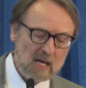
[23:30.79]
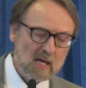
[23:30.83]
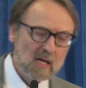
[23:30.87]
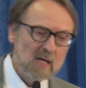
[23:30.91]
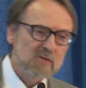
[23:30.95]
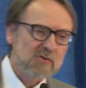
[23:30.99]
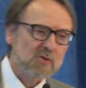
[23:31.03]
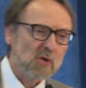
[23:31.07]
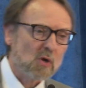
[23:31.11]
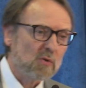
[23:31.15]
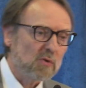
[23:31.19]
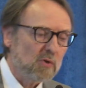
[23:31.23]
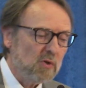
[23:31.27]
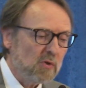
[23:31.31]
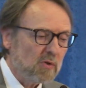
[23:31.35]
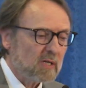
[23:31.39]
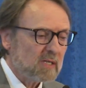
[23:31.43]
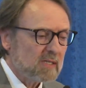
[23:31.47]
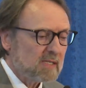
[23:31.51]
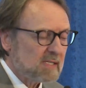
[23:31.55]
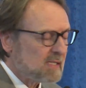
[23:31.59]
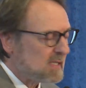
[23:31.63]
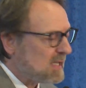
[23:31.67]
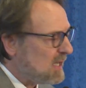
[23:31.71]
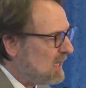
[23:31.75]
So you
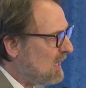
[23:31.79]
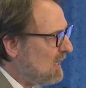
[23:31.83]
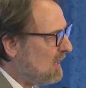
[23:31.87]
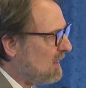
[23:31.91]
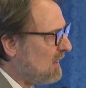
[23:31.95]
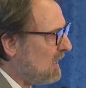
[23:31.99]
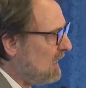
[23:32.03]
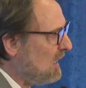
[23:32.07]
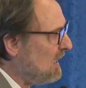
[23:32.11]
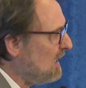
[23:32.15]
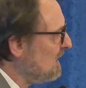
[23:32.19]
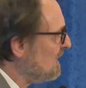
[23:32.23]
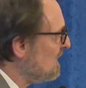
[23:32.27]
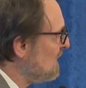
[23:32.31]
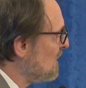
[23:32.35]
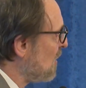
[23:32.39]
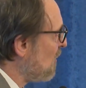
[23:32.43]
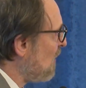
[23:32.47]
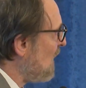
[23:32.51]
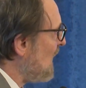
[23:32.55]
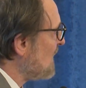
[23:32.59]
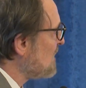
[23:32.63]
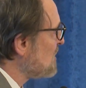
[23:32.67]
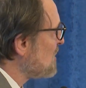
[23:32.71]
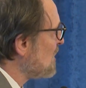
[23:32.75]
can see the
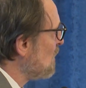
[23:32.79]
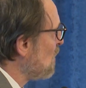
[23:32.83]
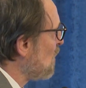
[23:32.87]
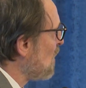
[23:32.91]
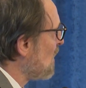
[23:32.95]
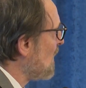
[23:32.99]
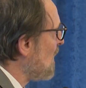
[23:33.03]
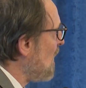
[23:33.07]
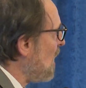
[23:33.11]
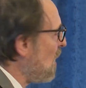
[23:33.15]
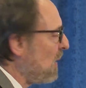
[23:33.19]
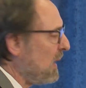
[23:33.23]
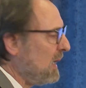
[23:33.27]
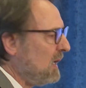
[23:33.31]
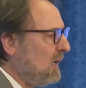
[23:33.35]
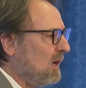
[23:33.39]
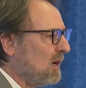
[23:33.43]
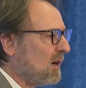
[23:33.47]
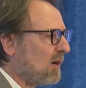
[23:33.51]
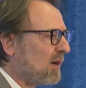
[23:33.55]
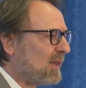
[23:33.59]
direction we're going here,